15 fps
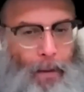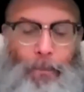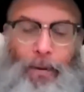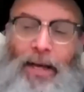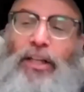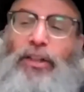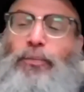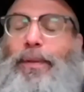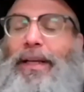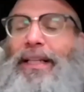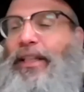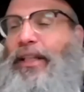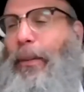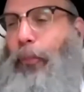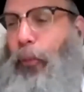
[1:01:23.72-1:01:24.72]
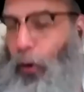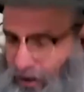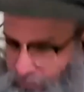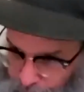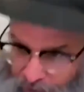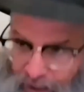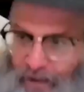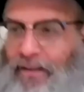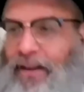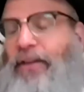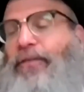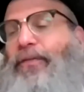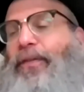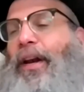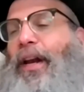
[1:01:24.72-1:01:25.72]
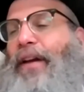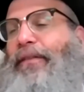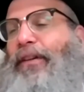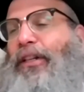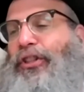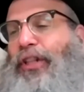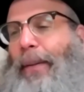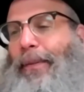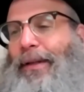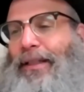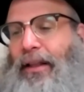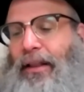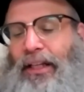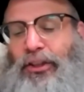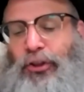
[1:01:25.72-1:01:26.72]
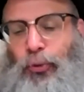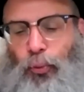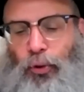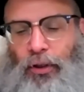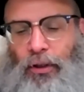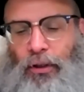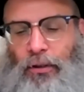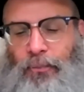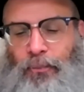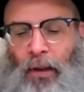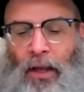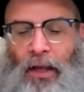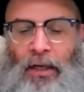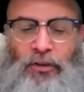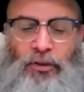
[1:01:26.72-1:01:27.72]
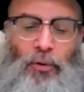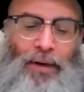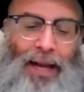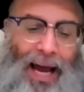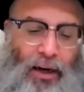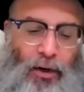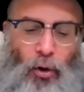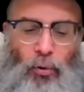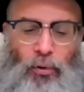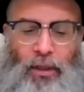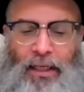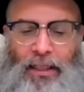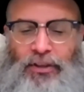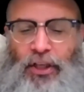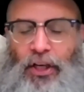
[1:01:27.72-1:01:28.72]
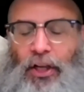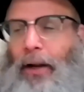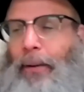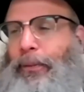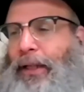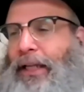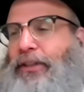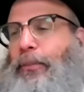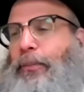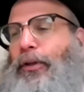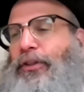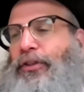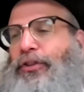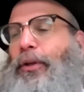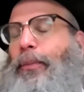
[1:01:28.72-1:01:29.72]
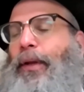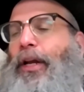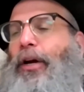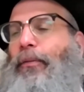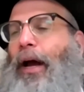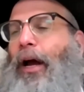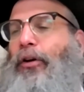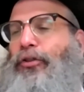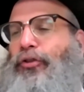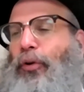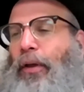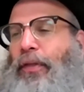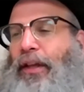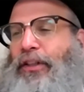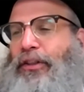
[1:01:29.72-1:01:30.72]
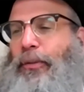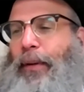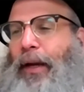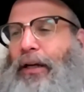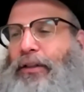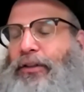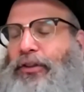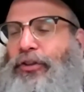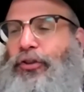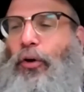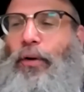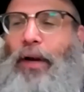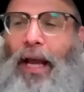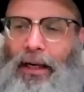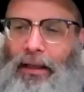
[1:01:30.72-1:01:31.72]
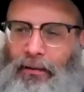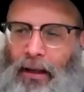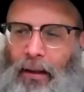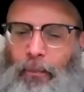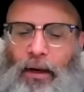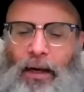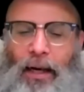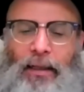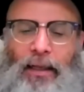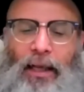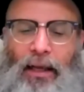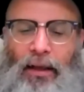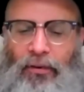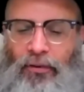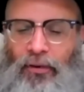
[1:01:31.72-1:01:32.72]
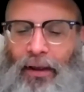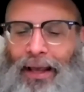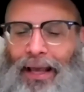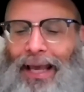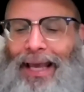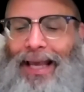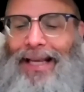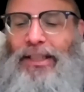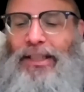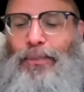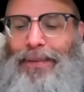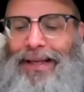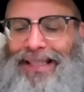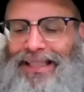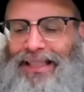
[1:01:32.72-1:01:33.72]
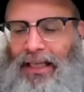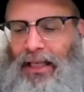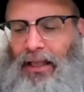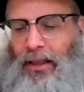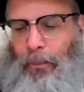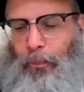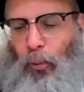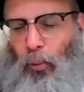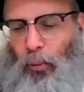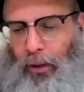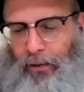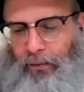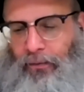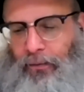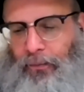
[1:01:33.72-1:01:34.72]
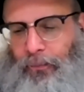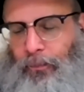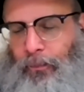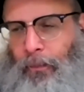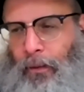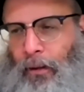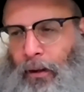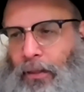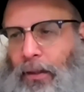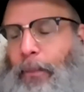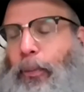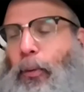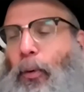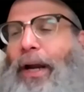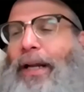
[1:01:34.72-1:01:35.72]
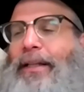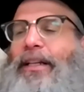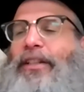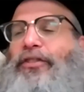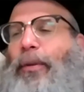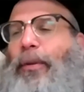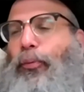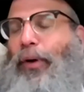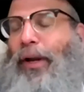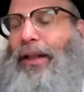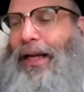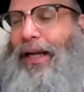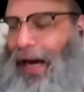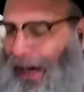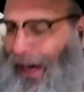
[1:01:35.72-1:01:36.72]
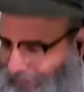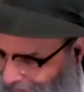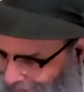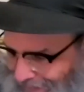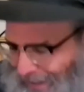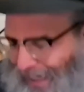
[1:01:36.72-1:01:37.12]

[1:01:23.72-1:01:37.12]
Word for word: but he's missing the point of bringing the infinity of Hashem into this world. So not only is he an unpleasant person to be around because all he thinks about is his own academic ideas, he's missing the point. The point is to bring the godliness